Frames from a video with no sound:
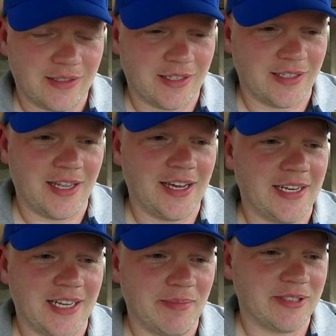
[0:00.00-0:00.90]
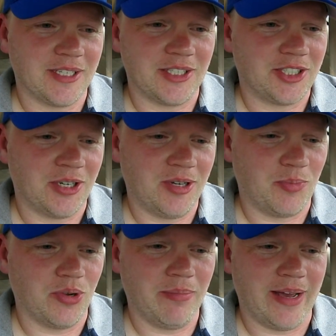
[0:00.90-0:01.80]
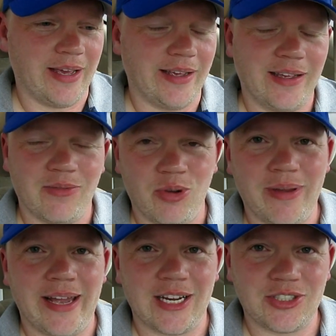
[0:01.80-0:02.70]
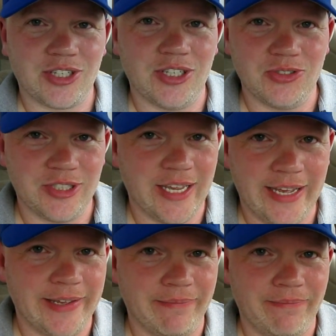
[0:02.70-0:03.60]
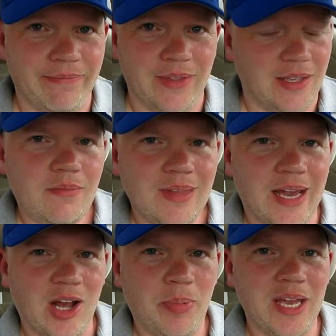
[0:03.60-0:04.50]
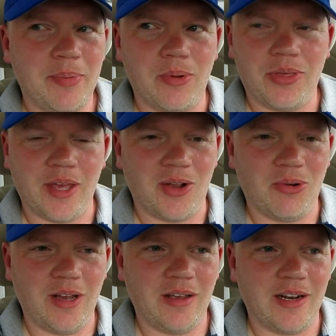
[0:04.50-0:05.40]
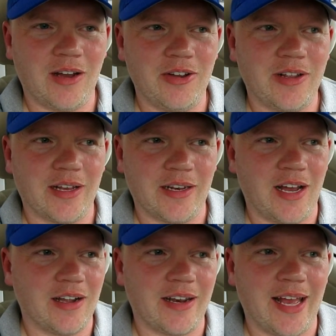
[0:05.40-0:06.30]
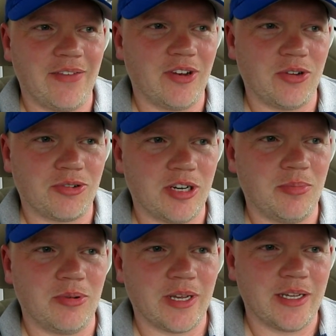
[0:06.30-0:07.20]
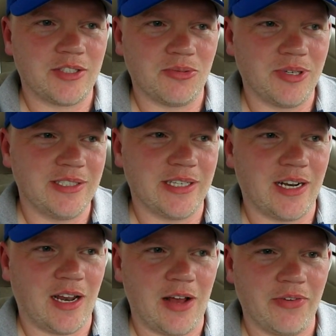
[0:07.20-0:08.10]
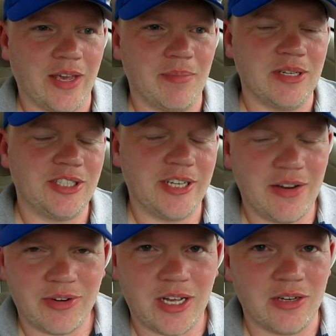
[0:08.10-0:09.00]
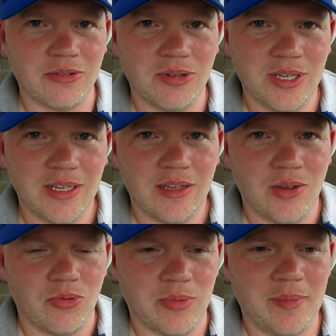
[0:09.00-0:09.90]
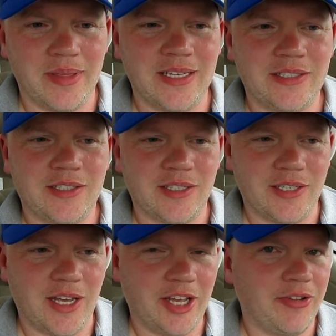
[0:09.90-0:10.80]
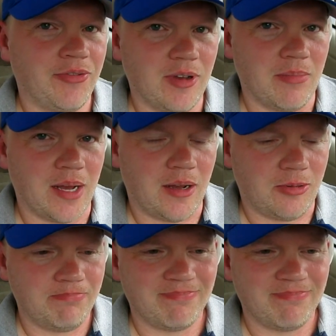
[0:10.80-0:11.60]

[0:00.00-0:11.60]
Kentucky team is going to show up. We may actually lose the game. I know people will think, well, you know, you're not going to have no trouble against Louisiana Lafayette, but you never know. Remember, this is Kentucky football,